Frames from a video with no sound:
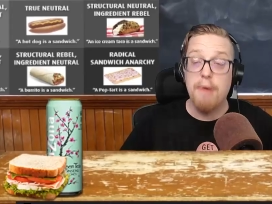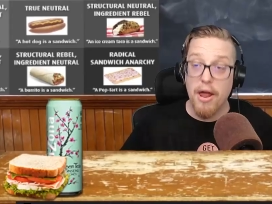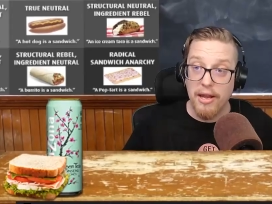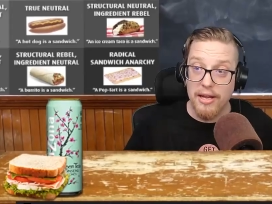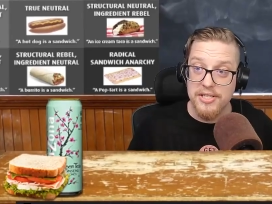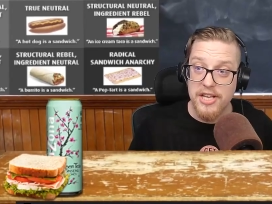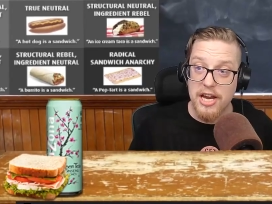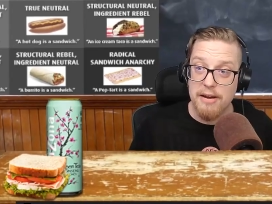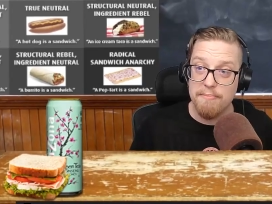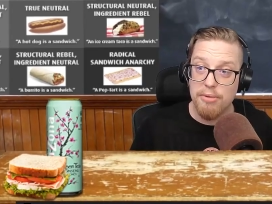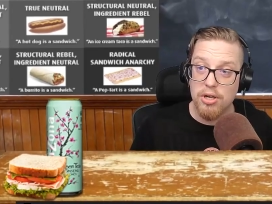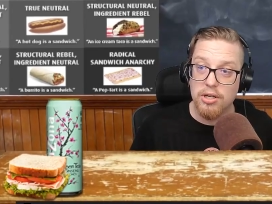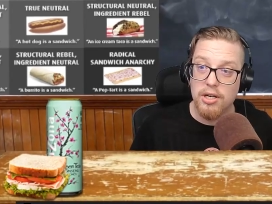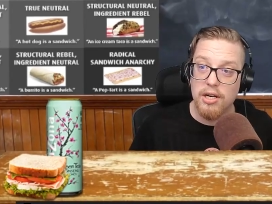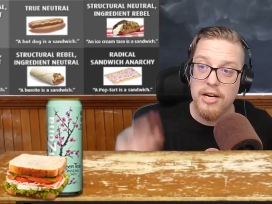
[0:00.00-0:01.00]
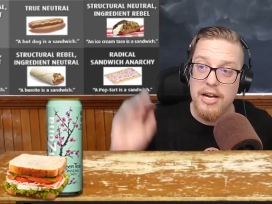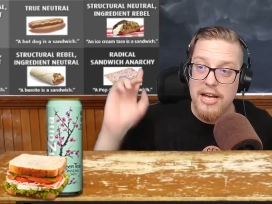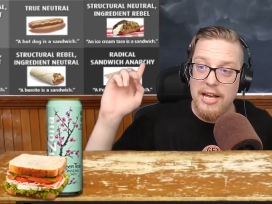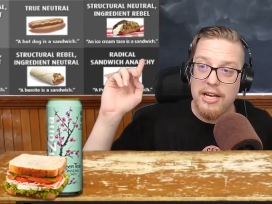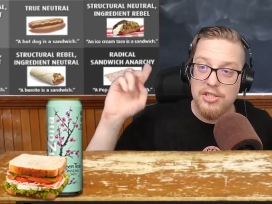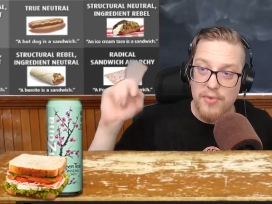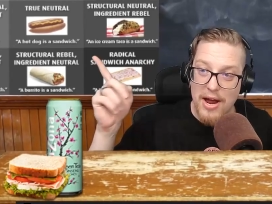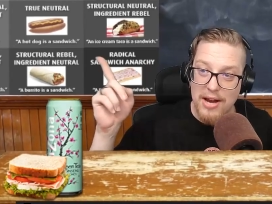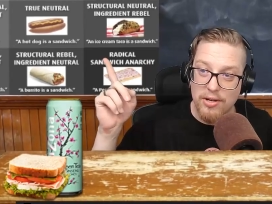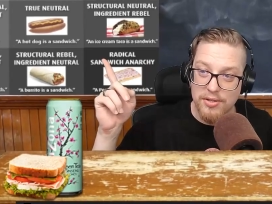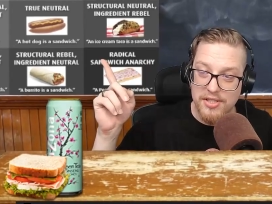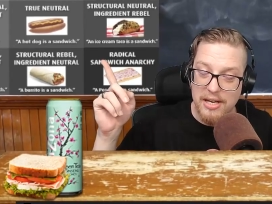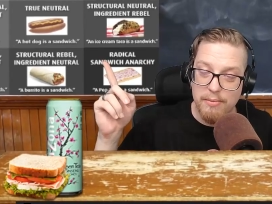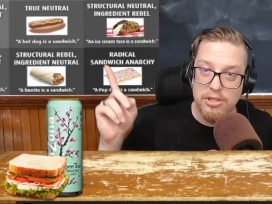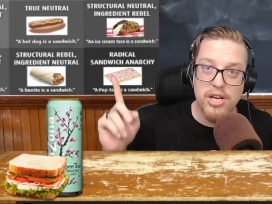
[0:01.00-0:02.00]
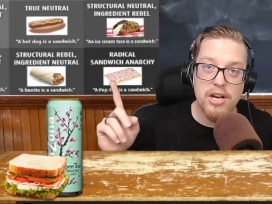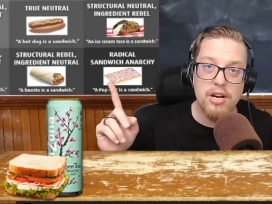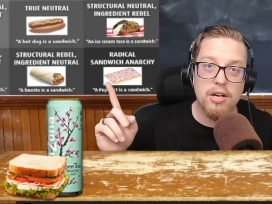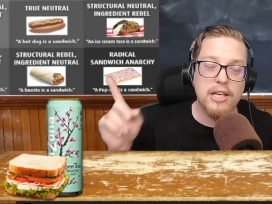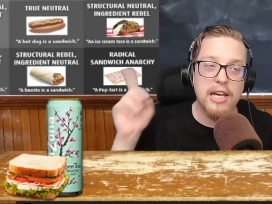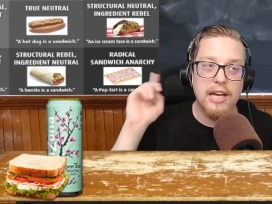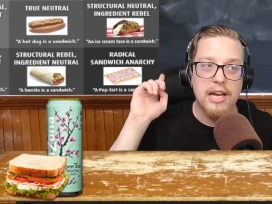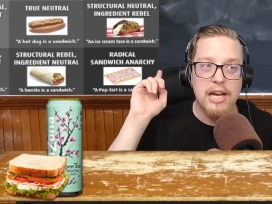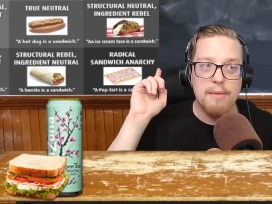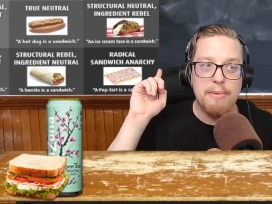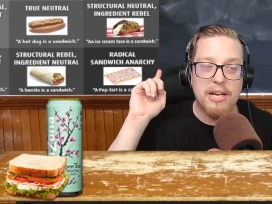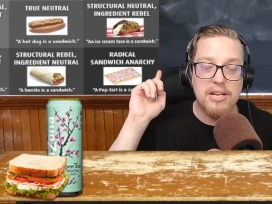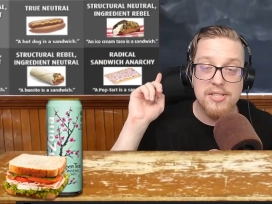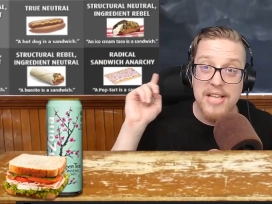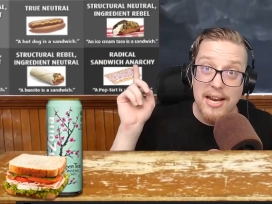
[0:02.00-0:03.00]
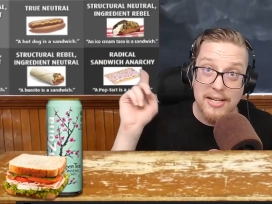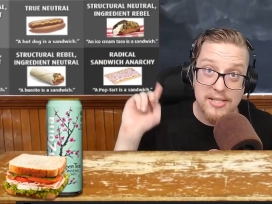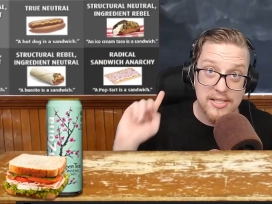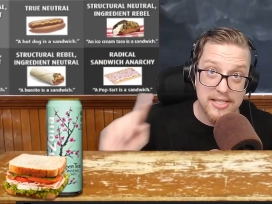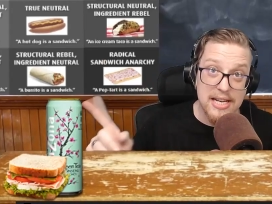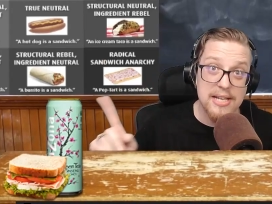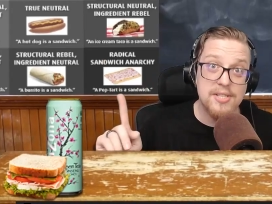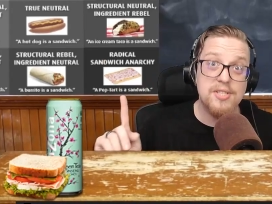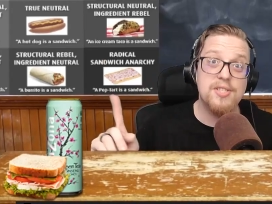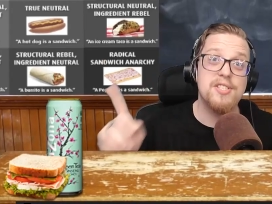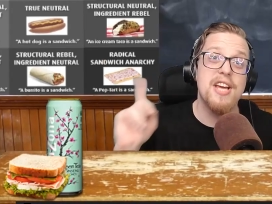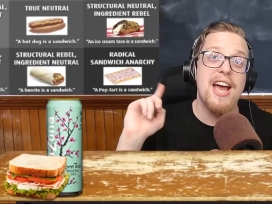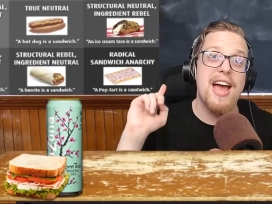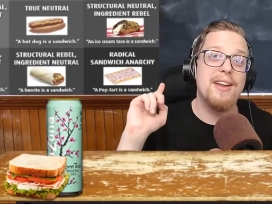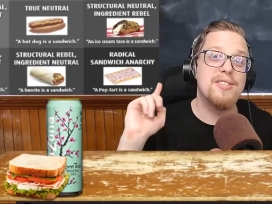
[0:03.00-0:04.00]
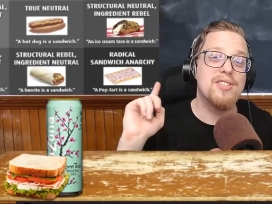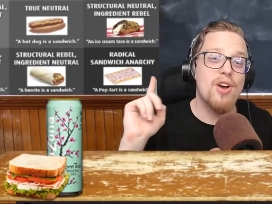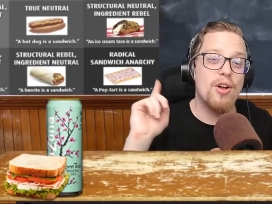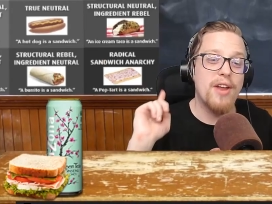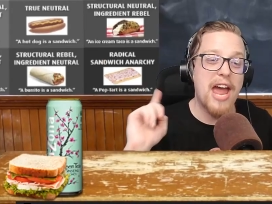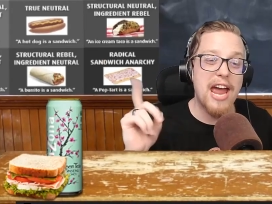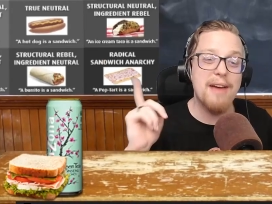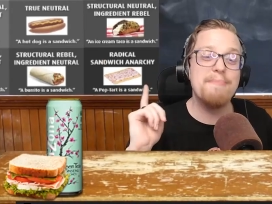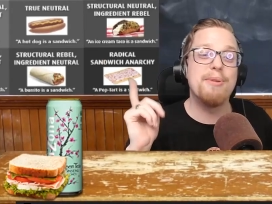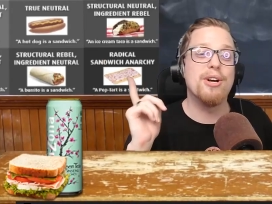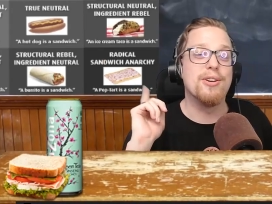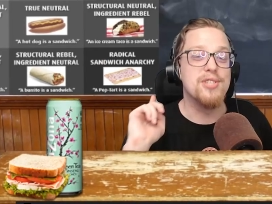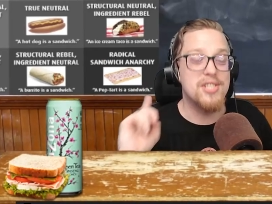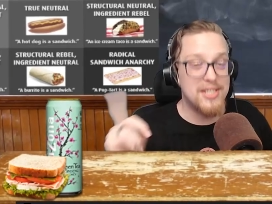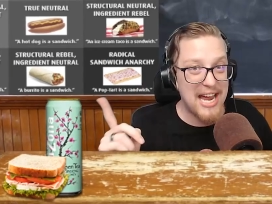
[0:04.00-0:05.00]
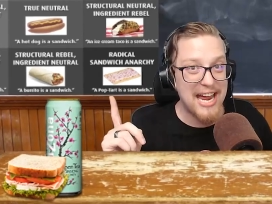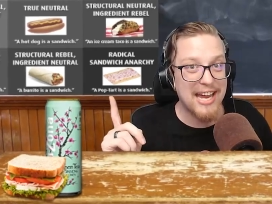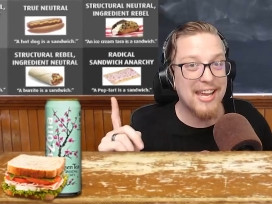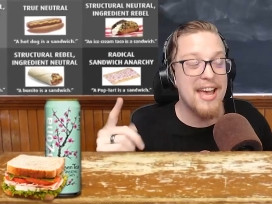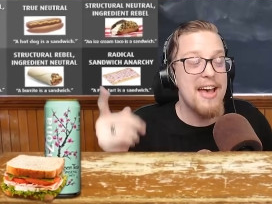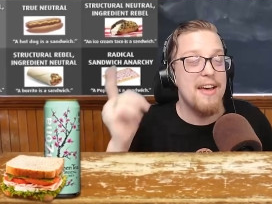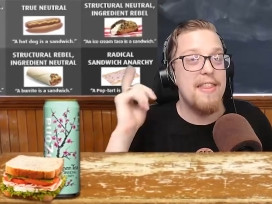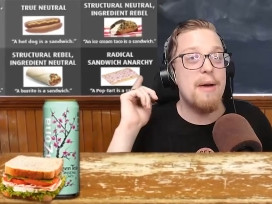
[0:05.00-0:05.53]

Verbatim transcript: A bunless hamburger is radical sandwich anarchy because that exists and it's called hamburg steak.